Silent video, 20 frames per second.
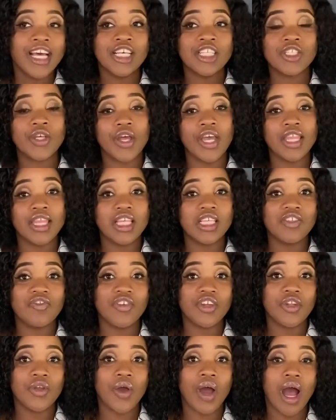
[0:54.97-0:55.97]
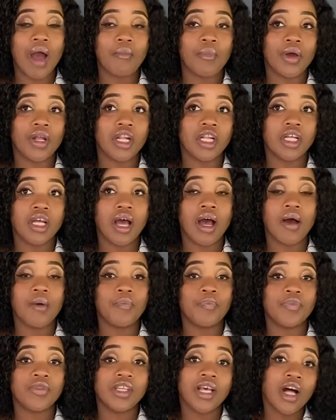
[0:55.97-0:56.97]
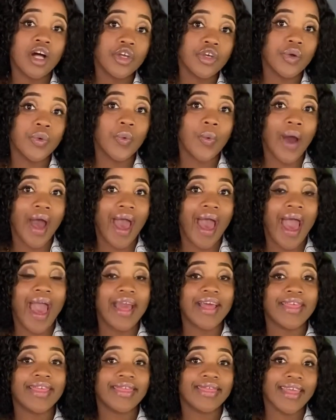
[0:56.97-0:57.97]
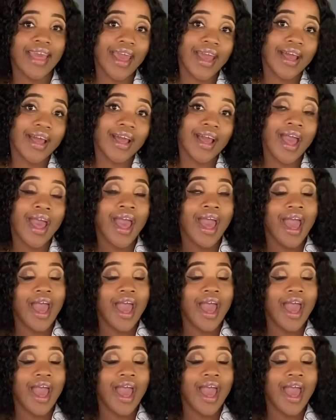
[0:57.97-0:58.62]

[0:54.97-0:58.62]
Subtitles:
So in this video, I'm gonna tell you why I think